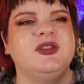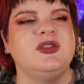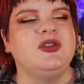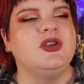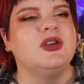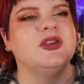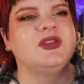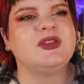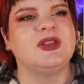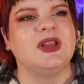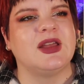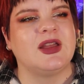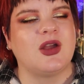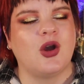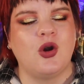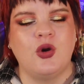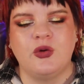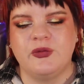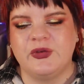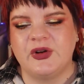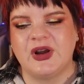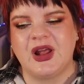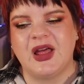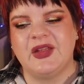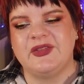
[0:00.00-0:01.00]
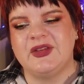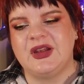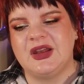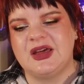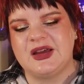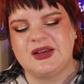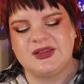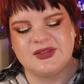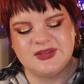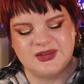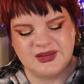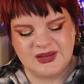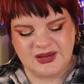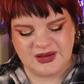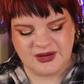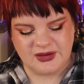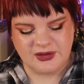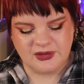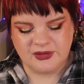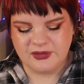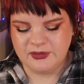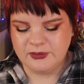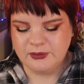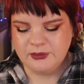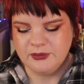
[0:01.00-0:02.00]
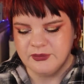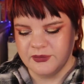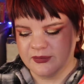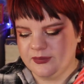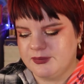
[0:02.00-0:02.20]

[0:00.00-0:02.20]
just like overanalyzing